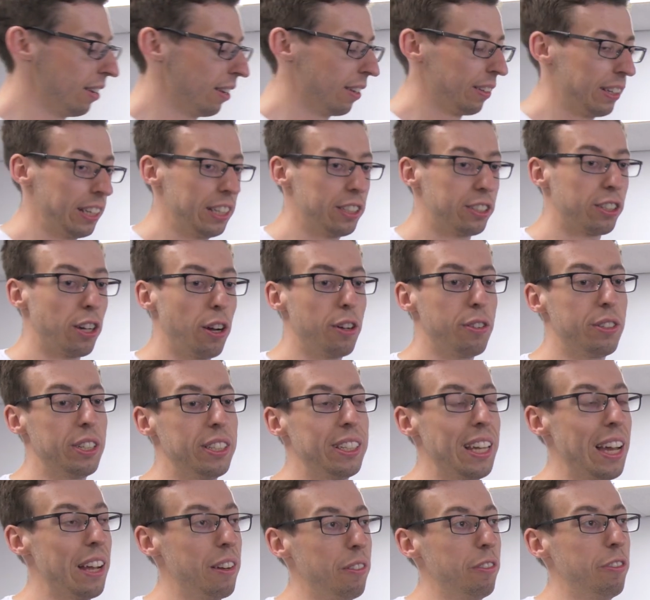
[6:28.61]
These go to
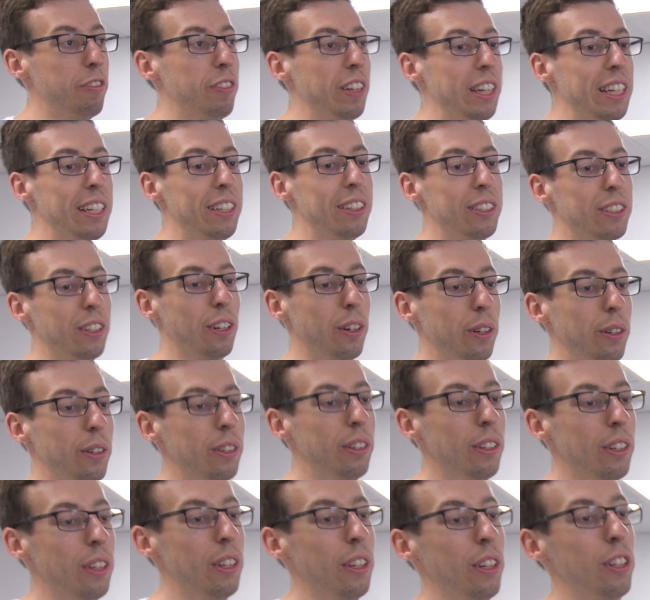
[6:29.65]
10 feet, so
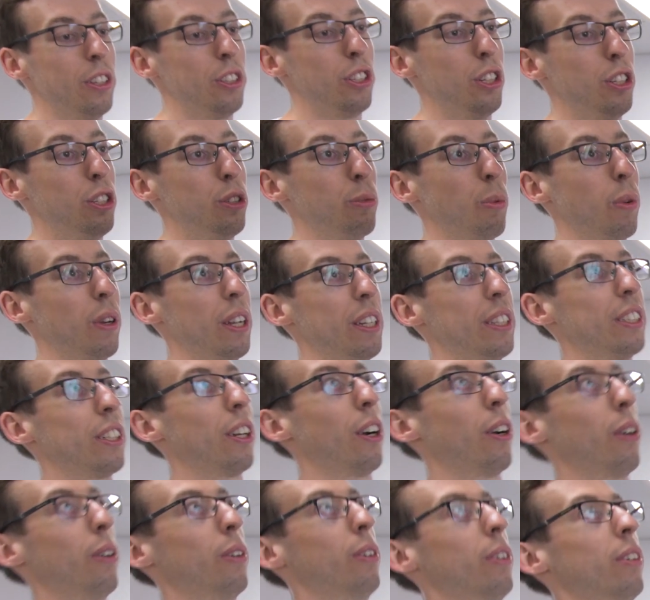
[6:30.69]
should you want it to
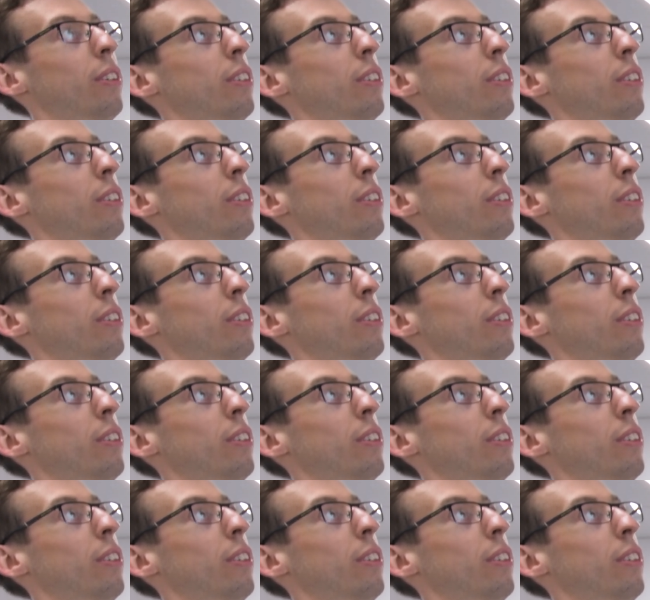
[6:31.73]
go